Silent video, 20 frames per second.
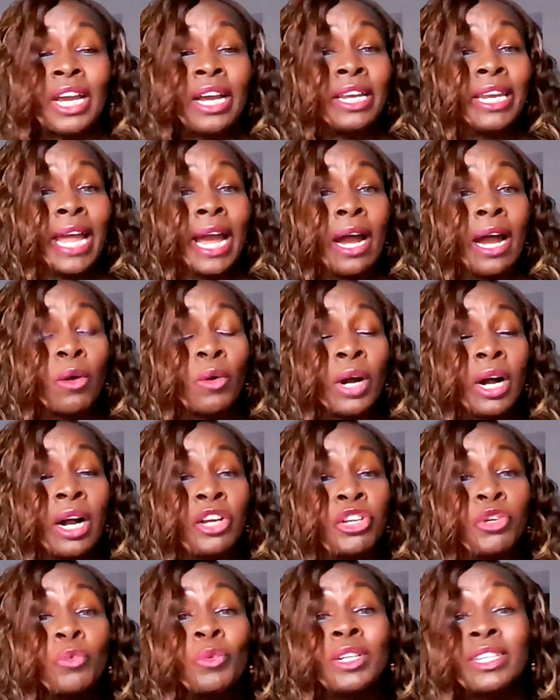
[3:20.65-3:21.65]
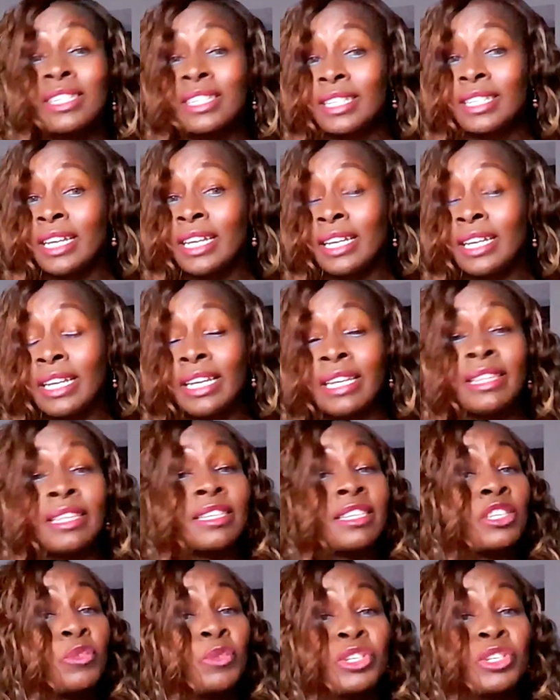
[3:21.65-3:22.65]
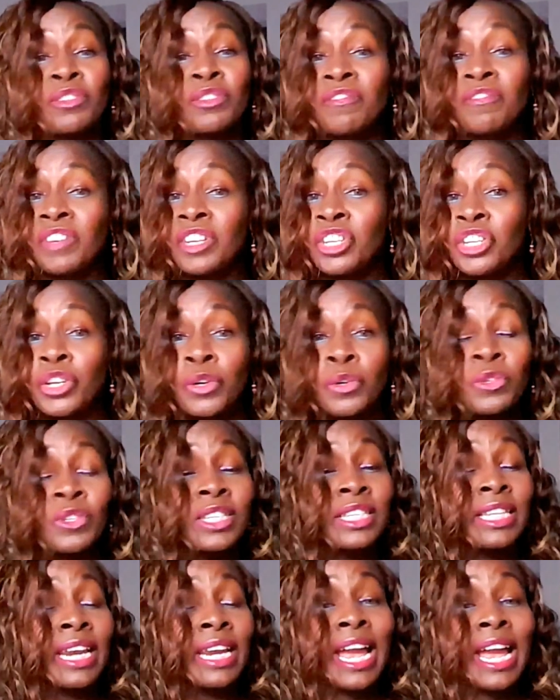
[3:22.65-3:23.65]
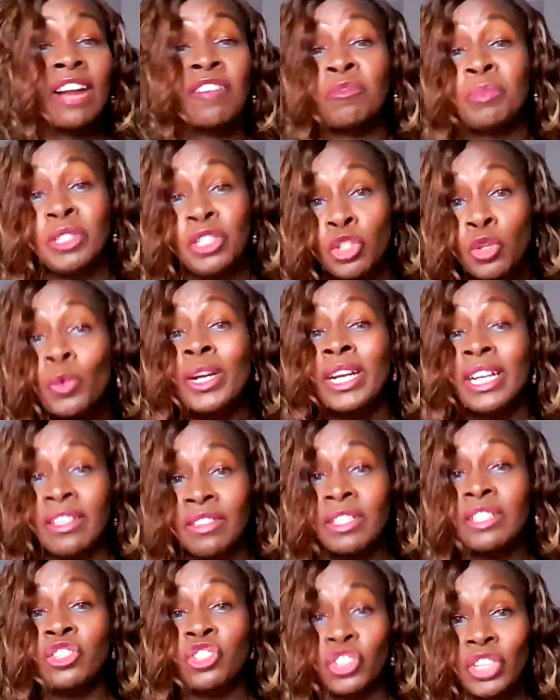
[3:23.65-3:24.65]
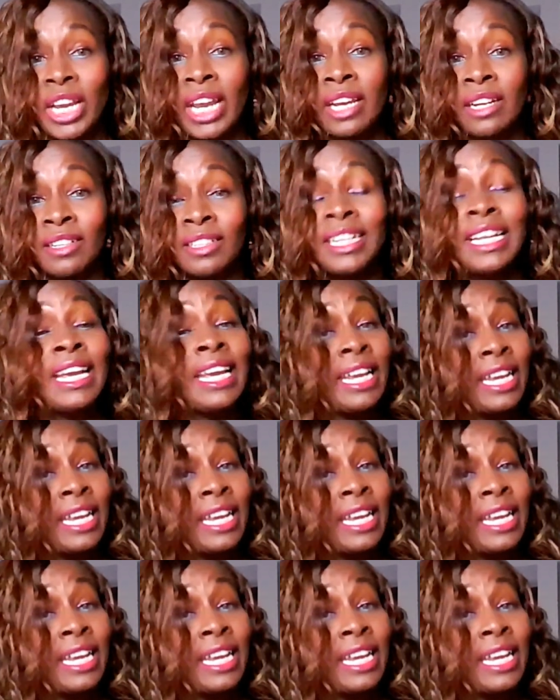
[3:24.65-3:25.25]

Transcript: Now, you will see in the series of videos that I have been doing in this channel,